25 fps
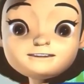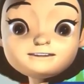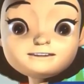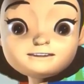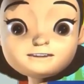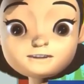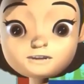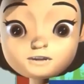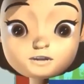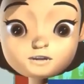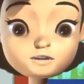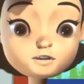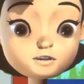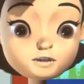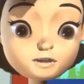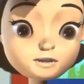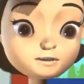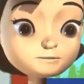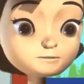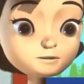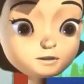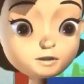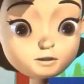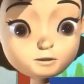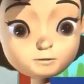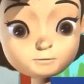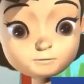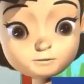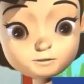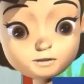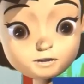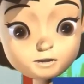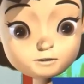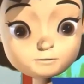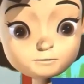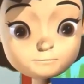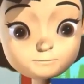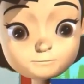It isn't just
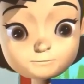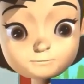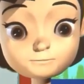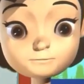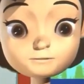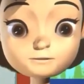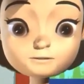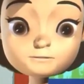vehicles, though.